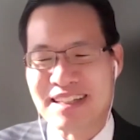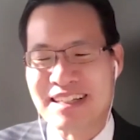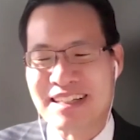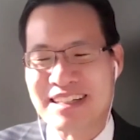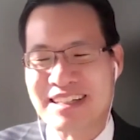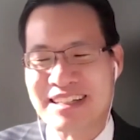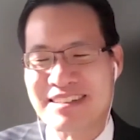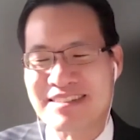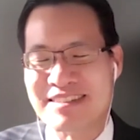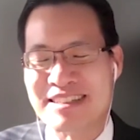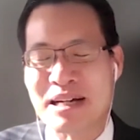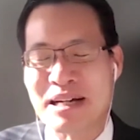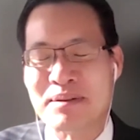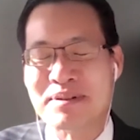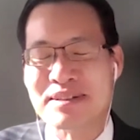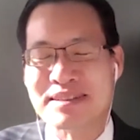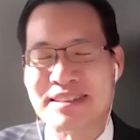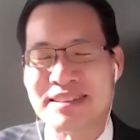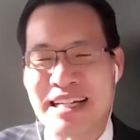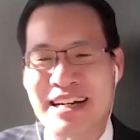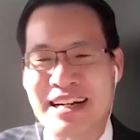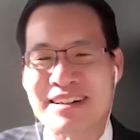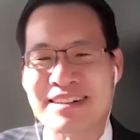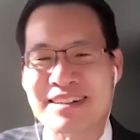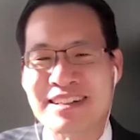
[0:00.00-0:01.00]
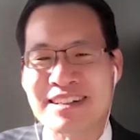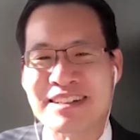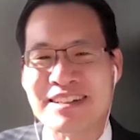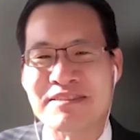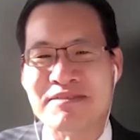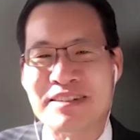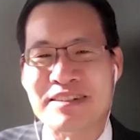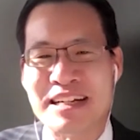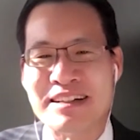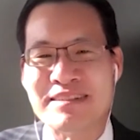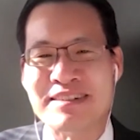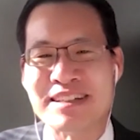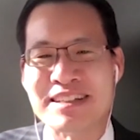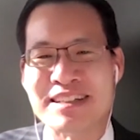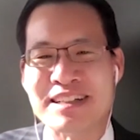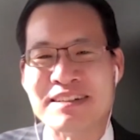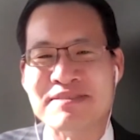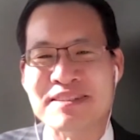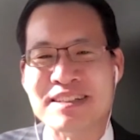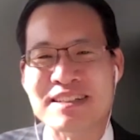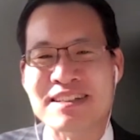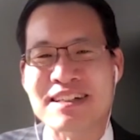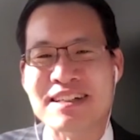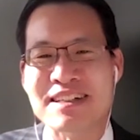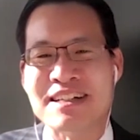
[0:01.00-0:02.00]
He's doubled down on the rhetoric of
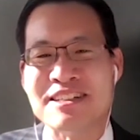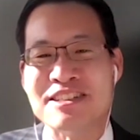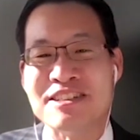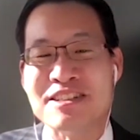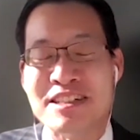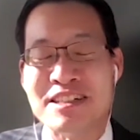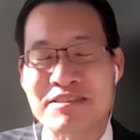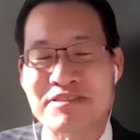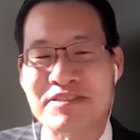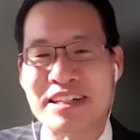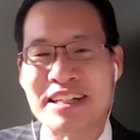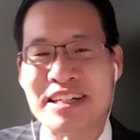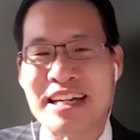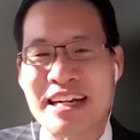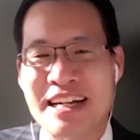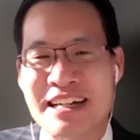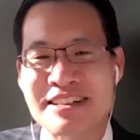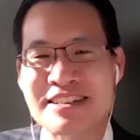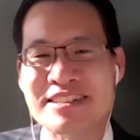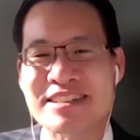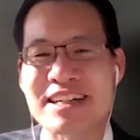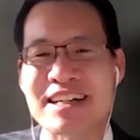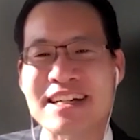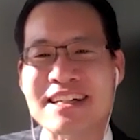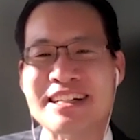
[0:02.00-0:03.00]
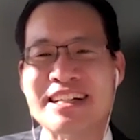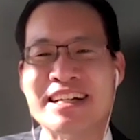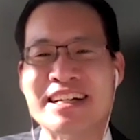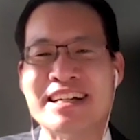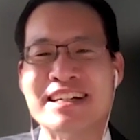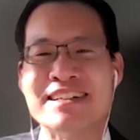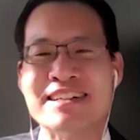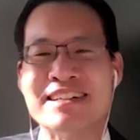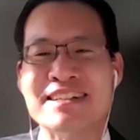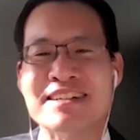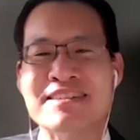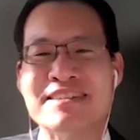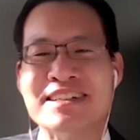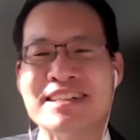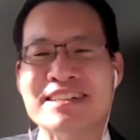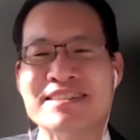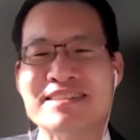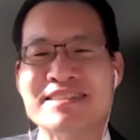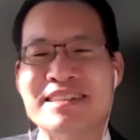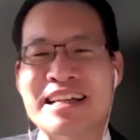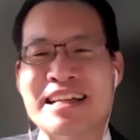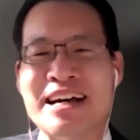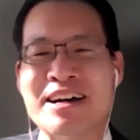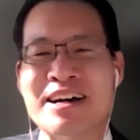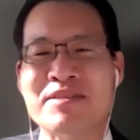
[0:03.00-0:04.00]
unification. He
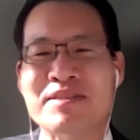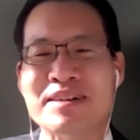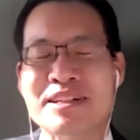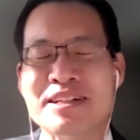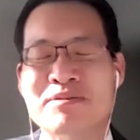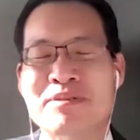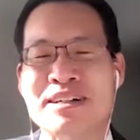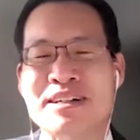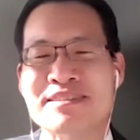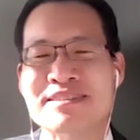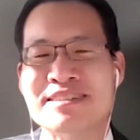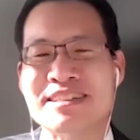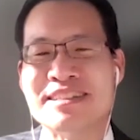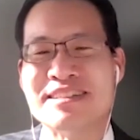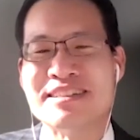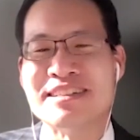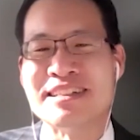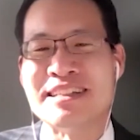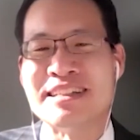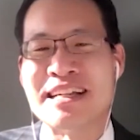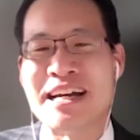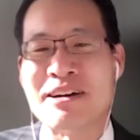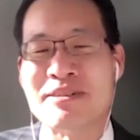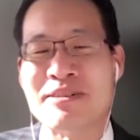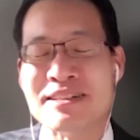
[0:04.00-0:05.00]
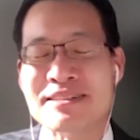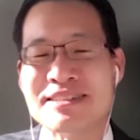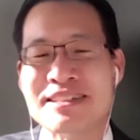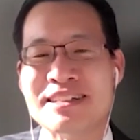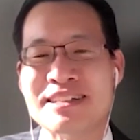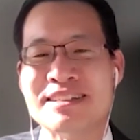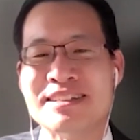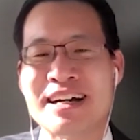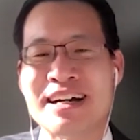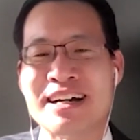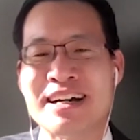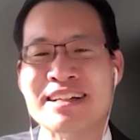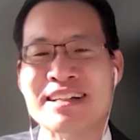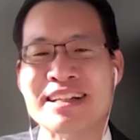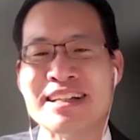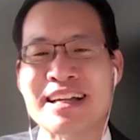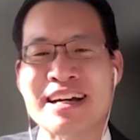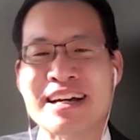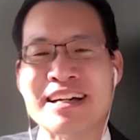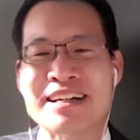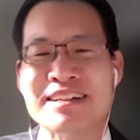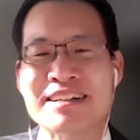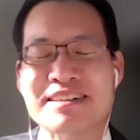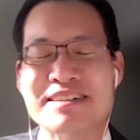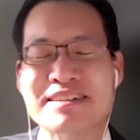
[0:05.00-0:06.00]
now wants to tie
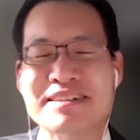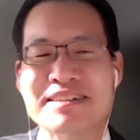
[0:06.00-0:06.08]
that.